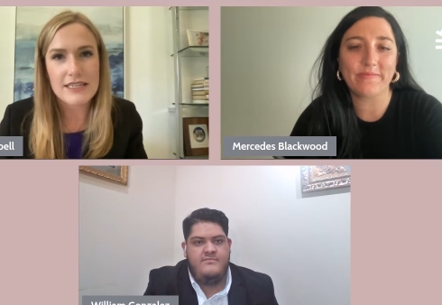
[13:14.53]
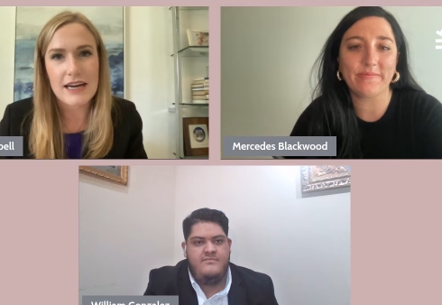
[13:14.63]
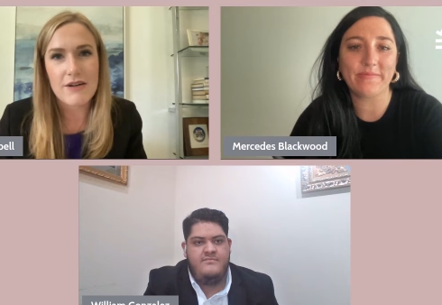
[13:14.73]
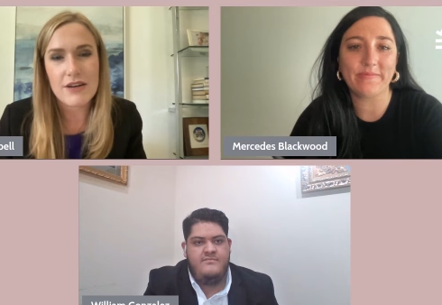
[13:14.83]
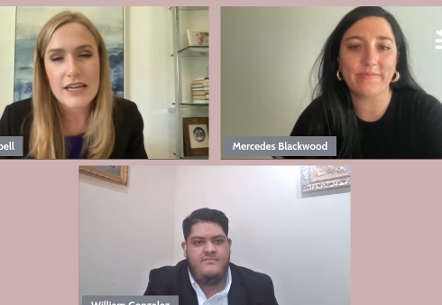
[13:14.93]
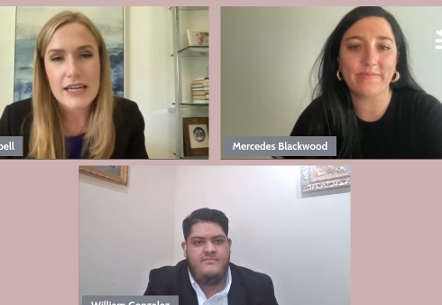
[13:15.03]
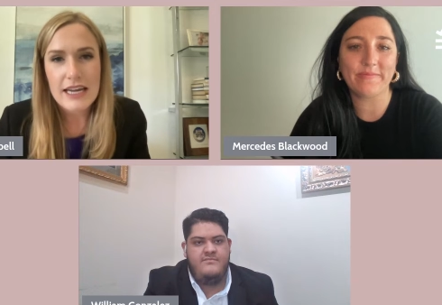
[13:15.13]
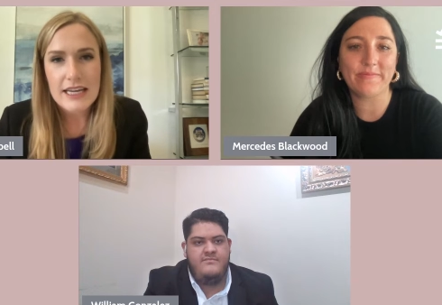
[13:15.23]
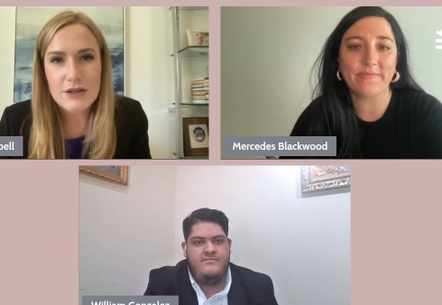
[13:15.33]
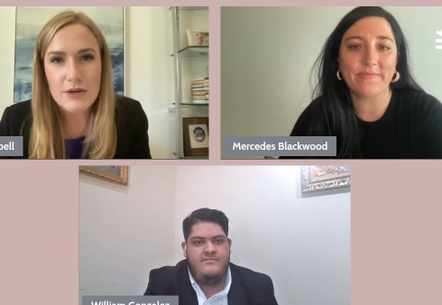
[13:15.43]
Speaker 1: the town.
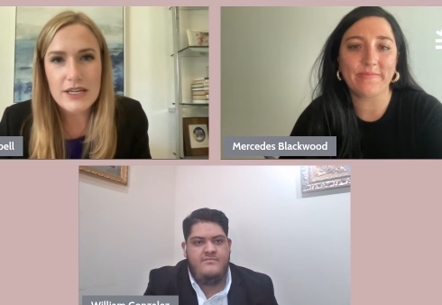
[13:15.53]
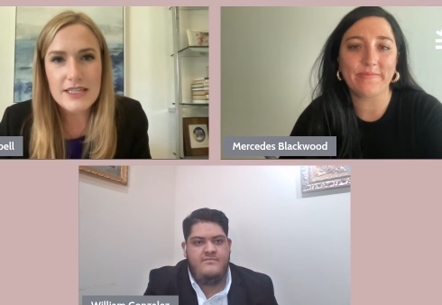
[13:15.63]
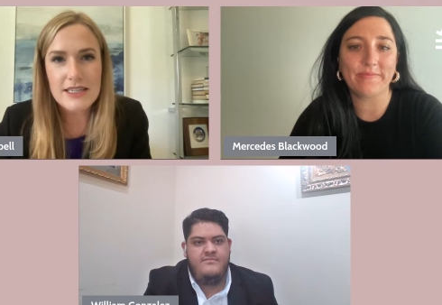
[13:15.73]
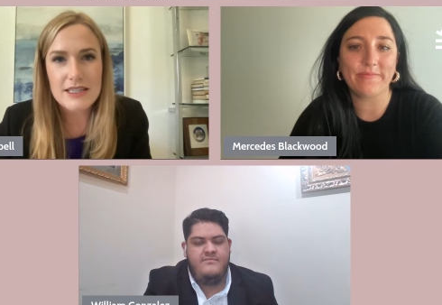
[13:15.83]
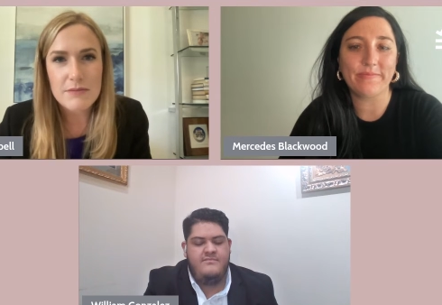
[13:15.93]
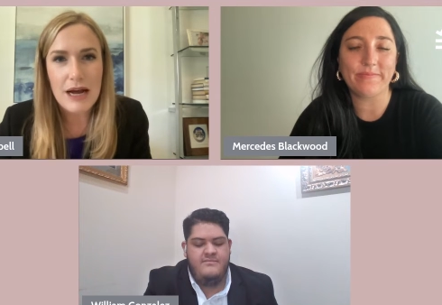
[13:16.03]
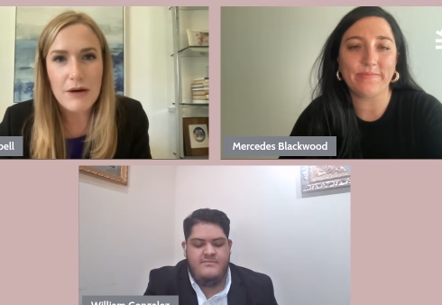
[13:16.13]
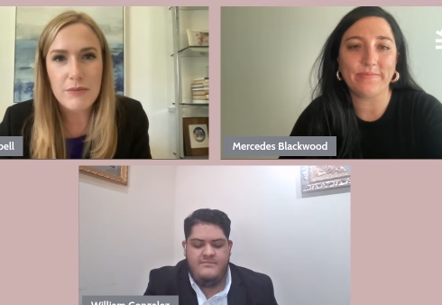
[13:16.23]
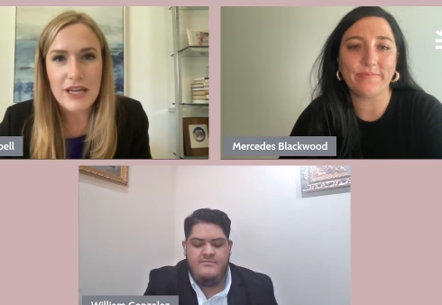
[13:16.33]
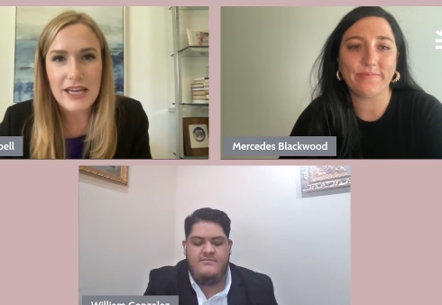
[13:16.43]
So it is, it's
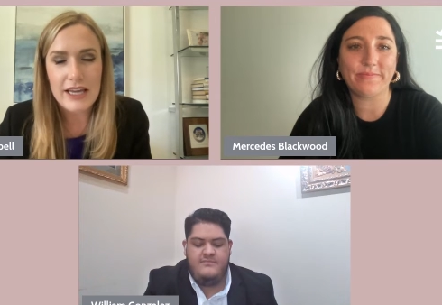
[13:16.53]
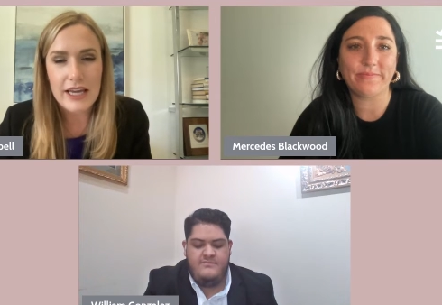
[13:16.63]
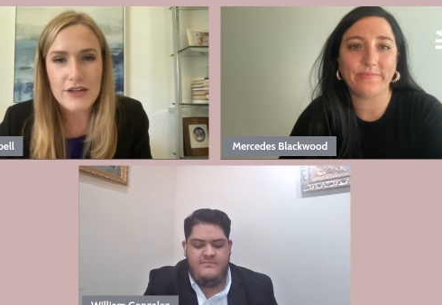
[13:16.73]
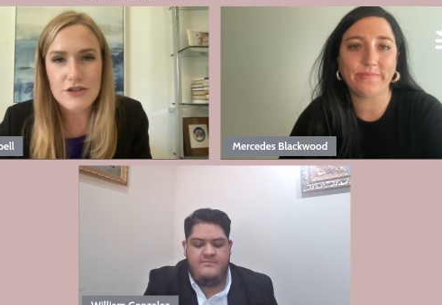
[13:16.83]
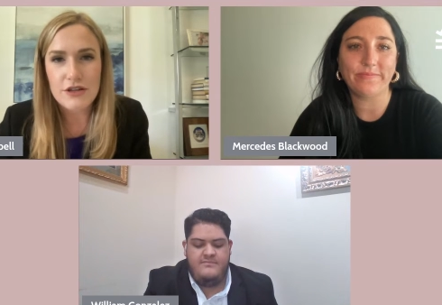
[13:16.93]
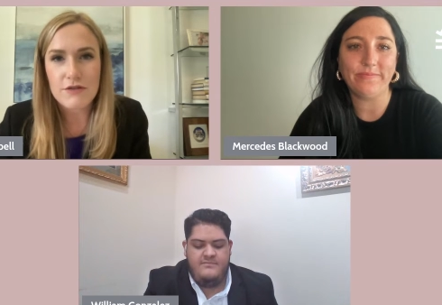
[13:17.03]
about being engaged